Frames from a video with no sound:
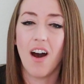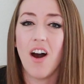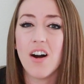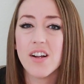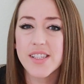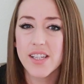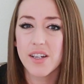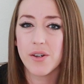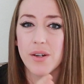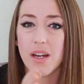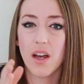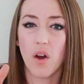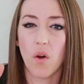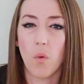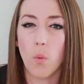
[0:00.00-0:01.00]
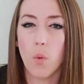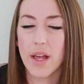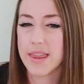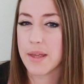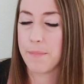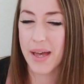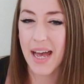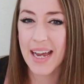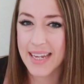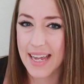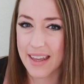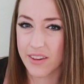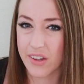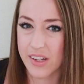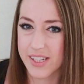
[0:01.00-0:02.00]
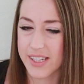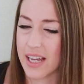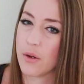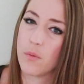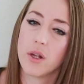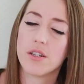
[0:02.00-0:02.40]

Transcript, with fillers: also what the back end looks like.